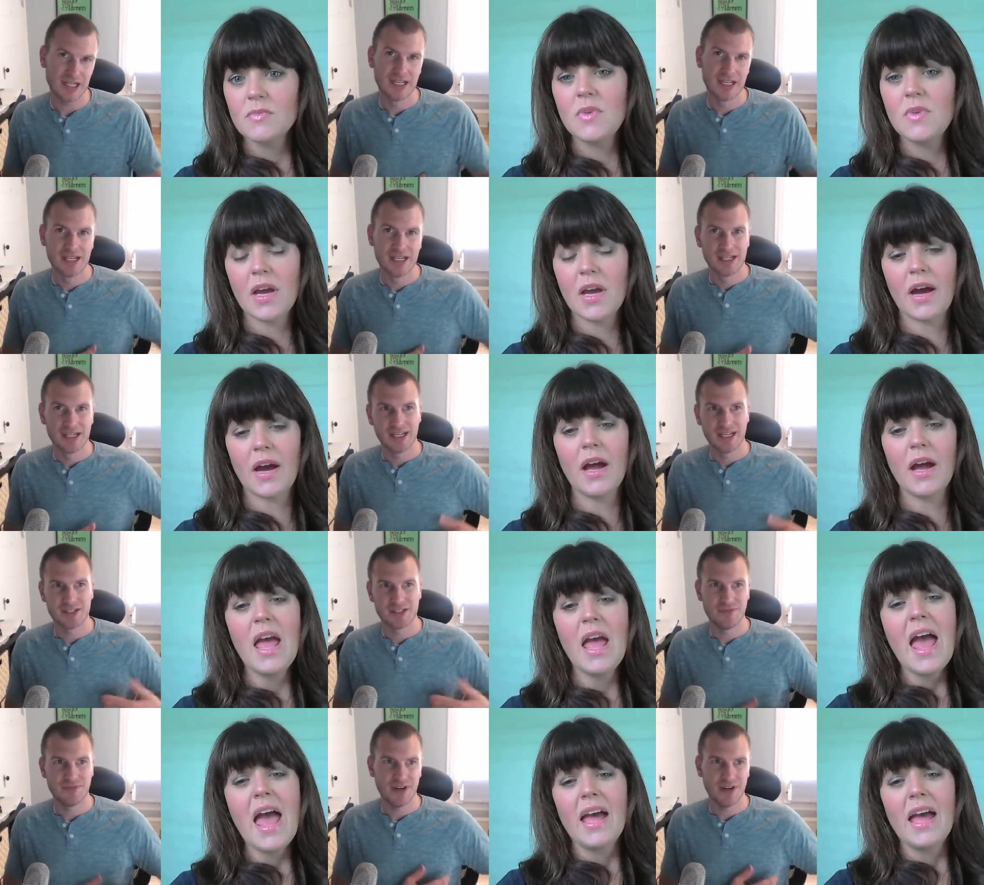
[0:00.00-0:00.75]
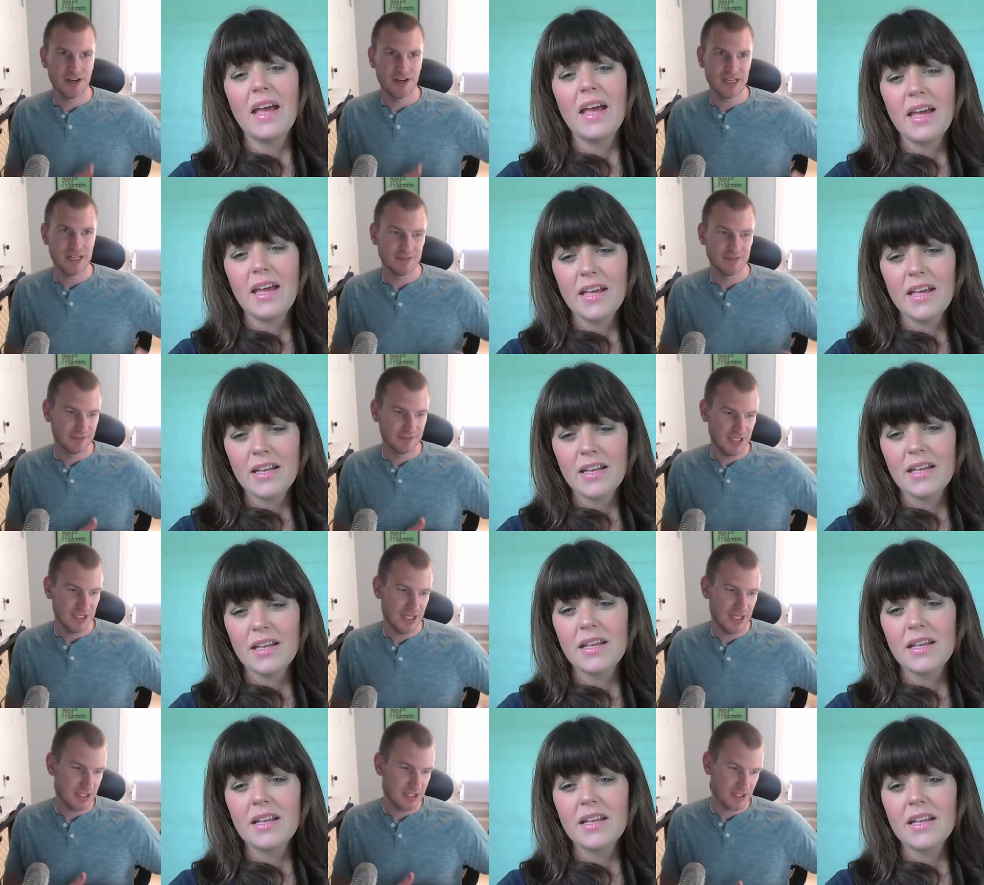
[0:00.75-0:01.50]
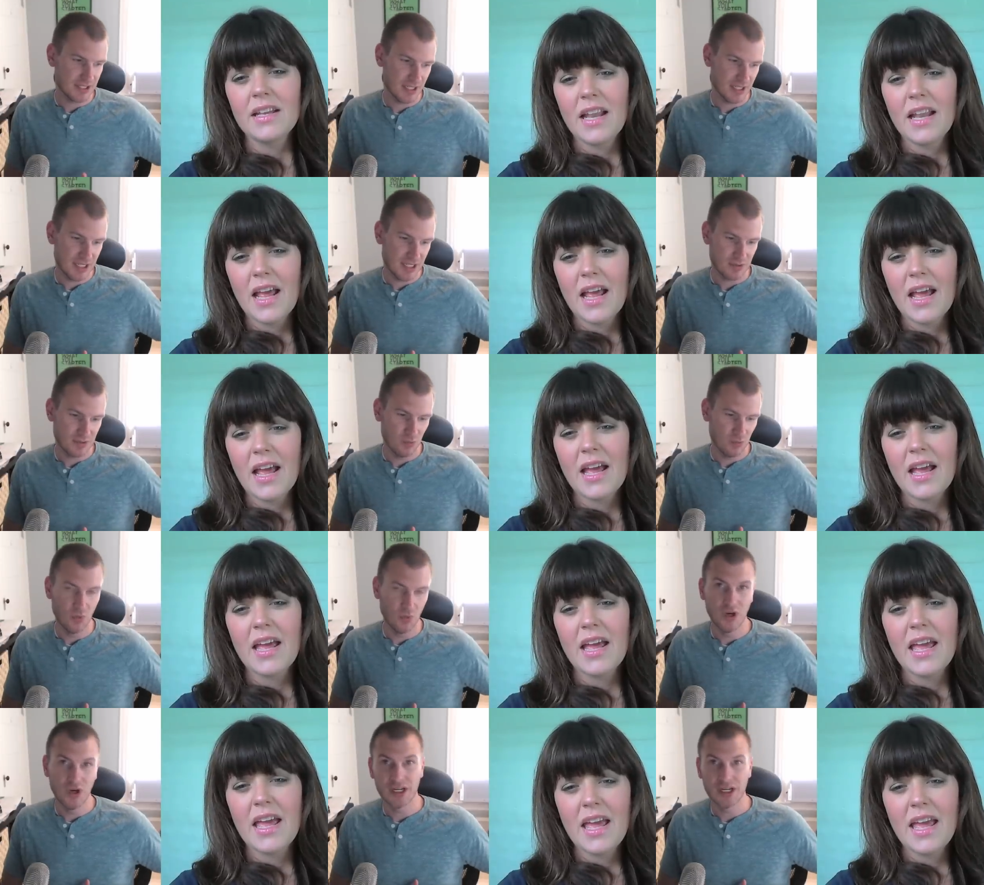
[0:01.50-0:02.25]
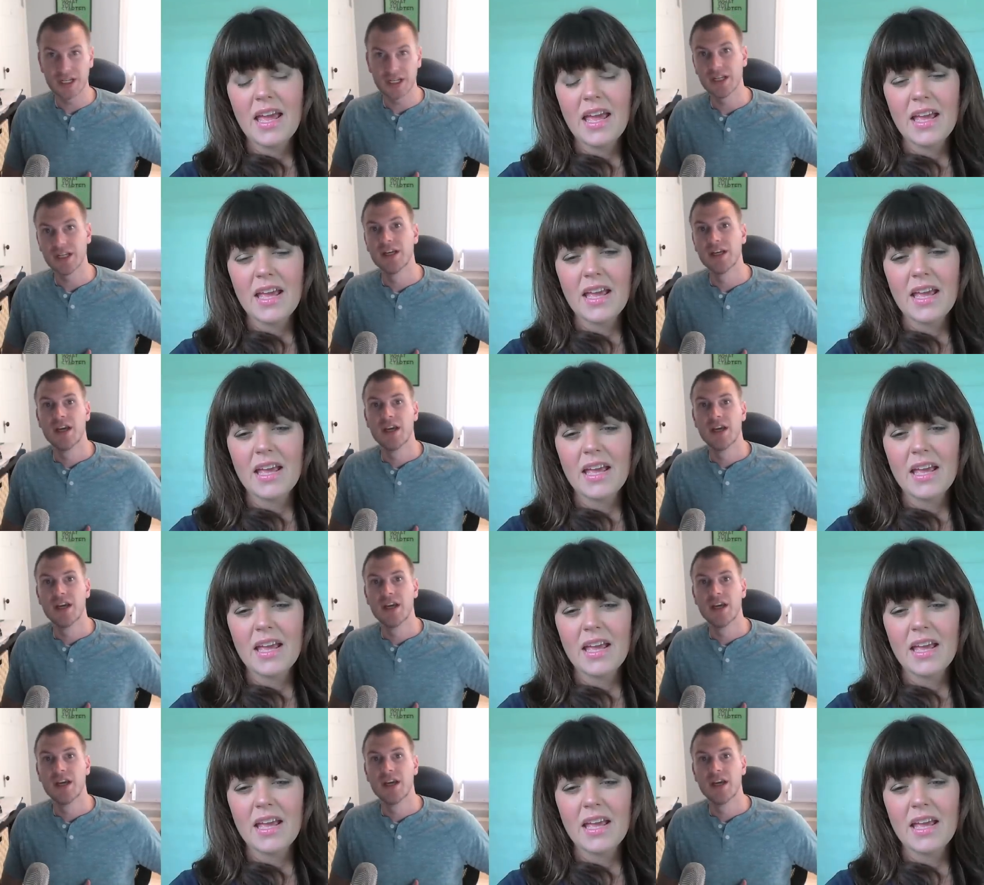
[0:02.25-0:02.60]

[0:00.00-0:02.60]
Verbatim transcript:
Speaker 1: yeah it's very it just it's one